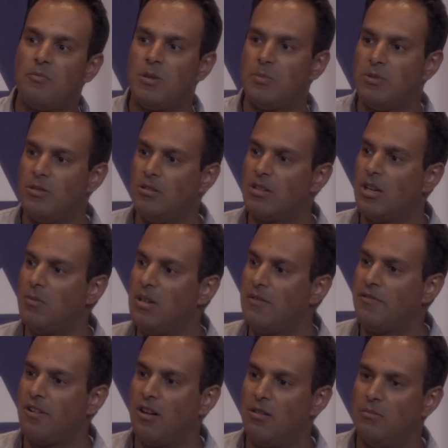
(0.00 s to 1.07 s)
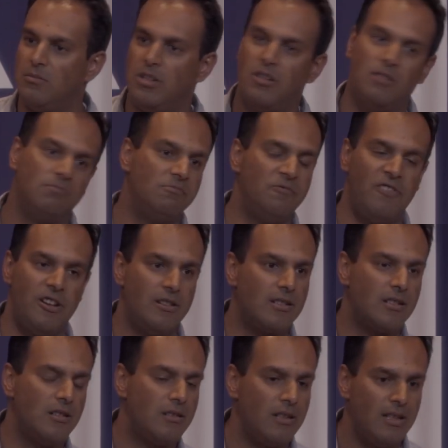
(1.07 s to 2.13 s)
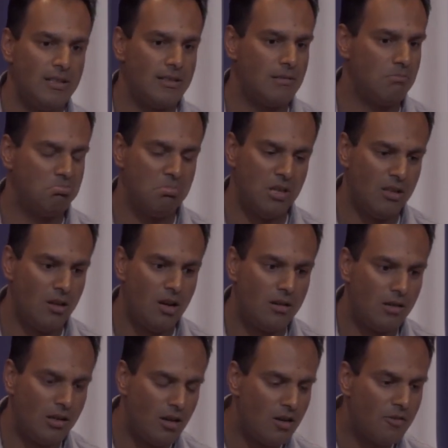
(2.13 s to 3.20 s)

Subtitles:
of people who come in from various countries, a lot